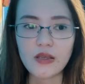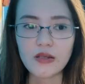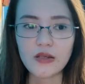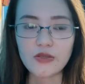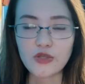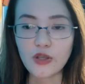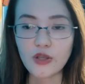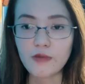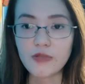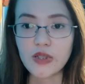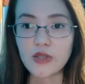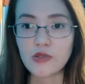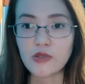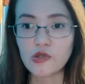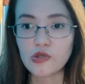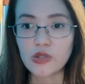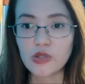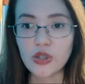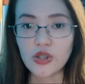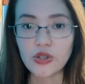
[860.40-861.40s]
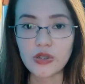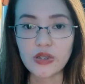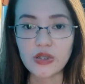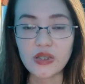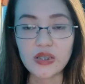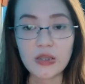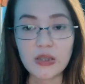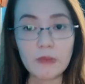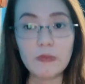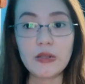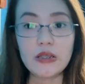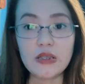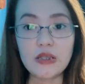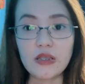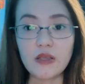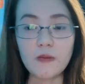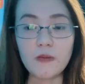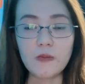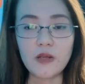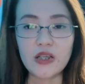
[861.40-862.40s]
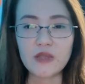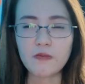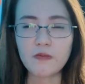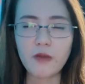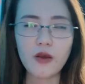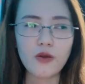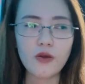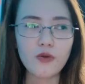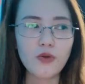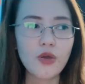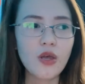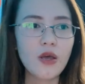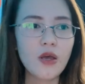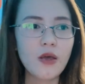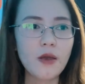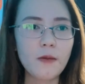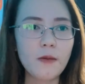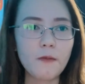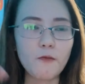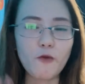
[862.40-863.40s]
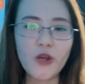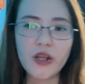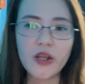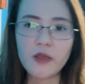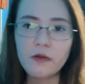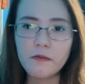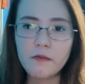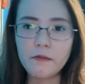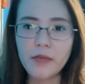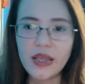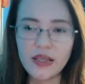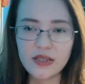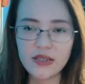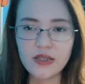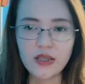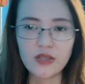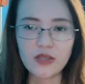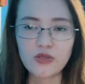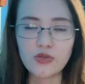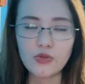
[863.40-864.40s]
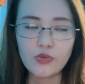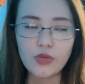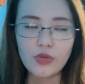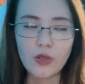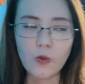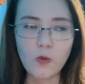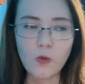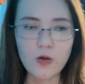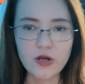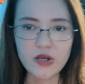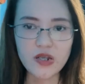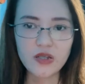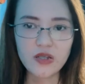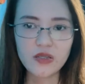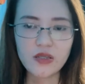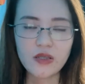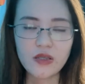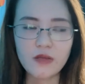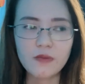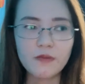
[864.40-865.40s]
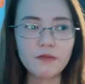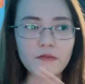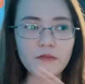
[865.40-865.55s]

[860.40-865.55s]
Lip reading: terms and condition ng Simplicity Plus, pero when I base it to rewards,